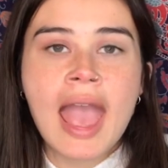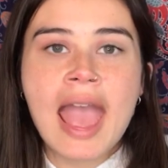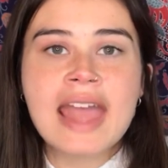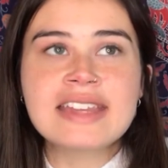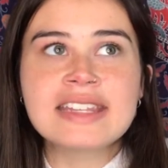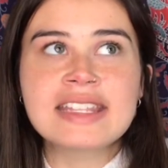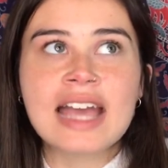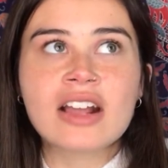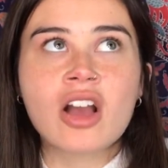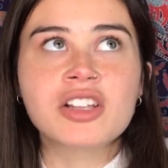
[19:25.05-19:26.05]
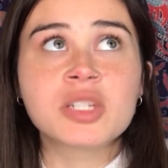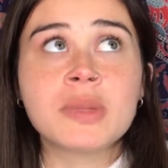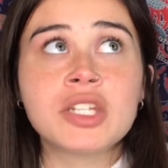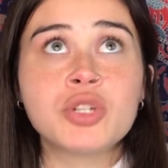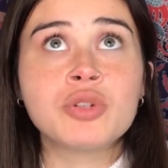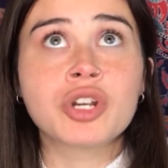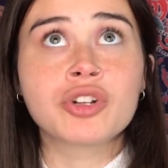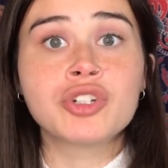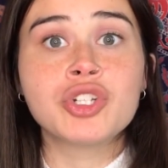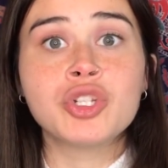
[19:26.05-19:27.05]
And that caused me to
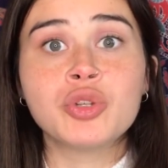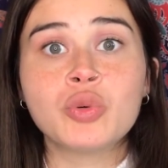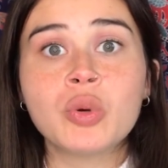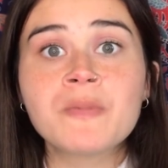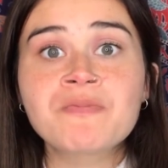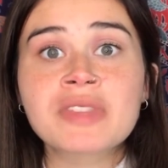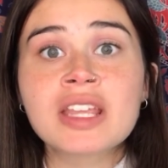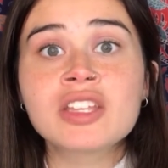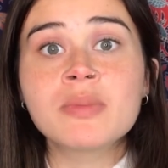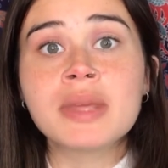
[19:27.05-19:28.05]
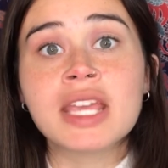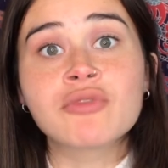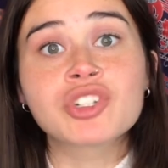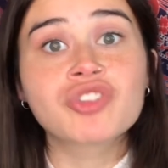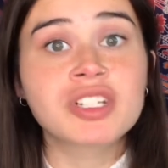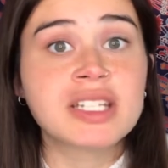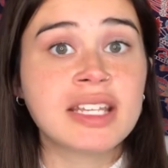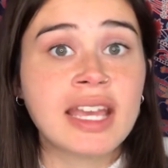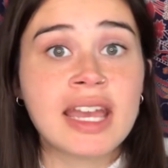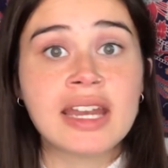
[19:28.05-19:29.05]
turn to begin restricting
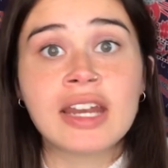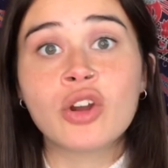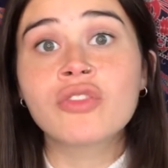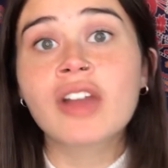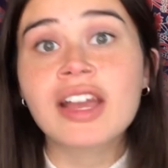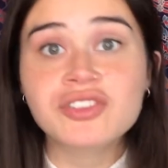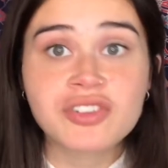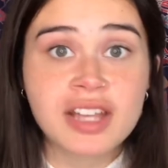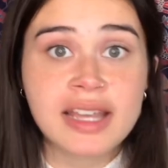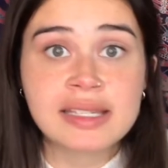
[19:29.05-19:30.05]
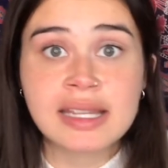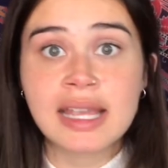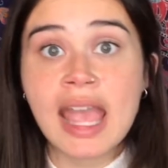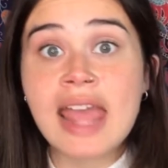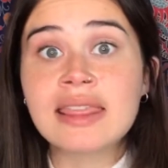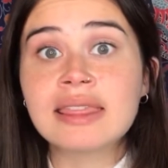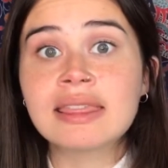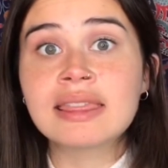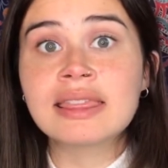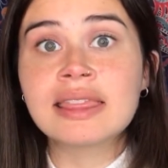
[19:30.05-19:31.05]
again and over-exercising, and
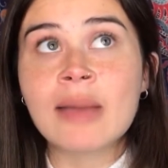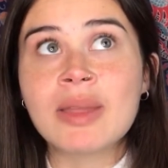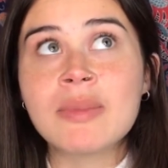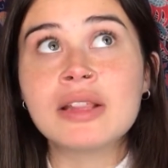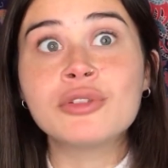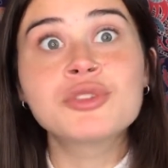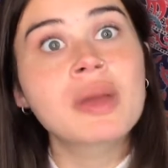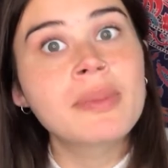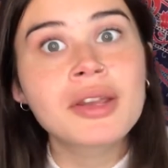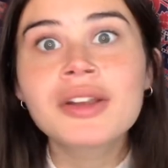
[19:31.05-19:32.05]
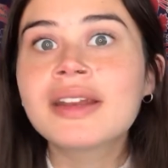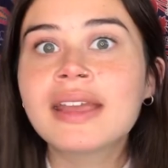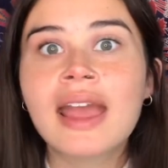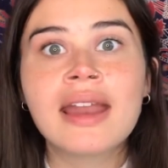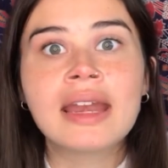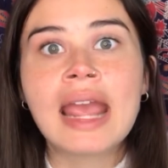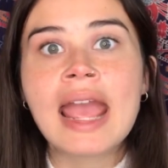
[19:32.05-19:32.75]
that made me lose my period again.